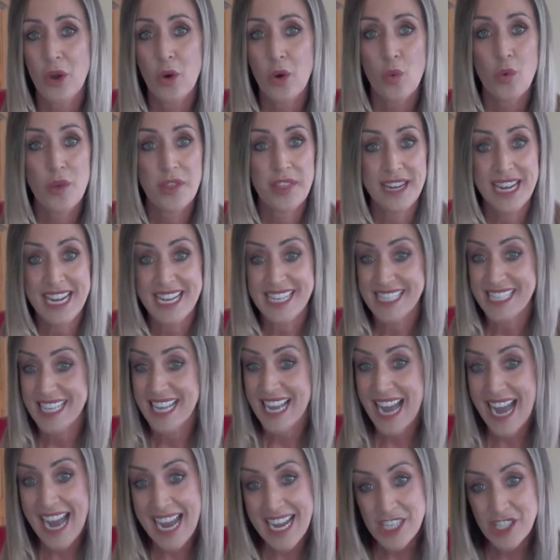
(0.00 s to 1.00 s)
With less
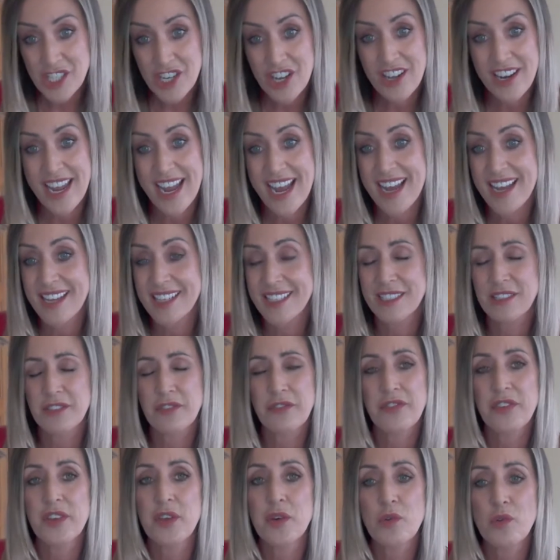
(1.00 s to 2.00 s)
cash on hand
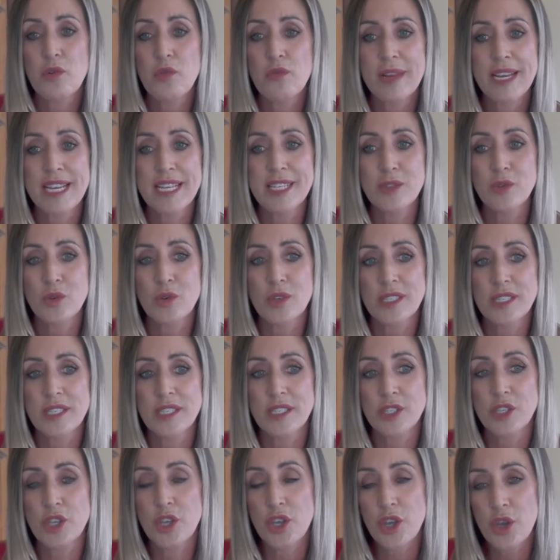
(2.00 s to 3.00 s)
and fewer
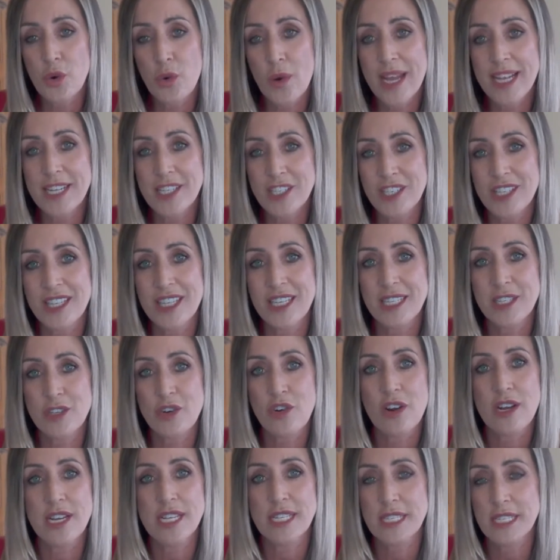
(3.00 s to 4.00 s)
resources, you entered this
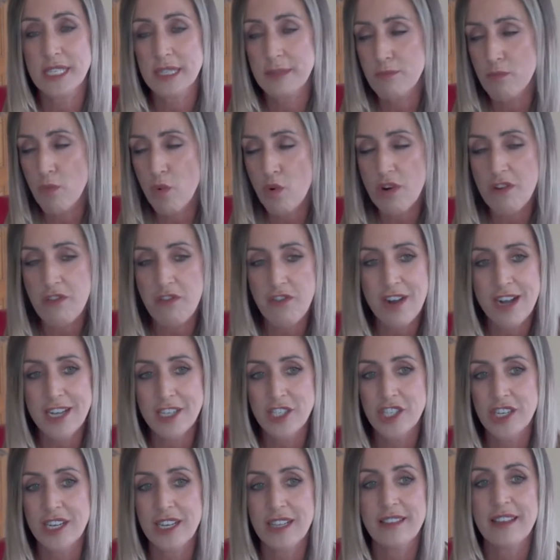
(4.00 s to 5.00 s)
crisis more
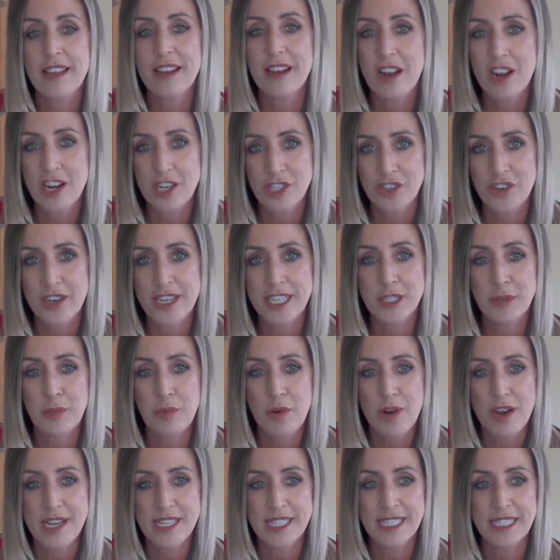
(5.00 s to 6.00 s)
fragile than larger
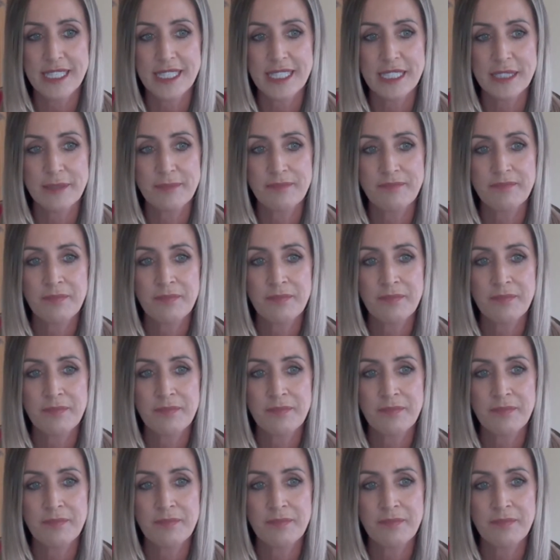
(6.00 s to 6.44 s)
enterprises.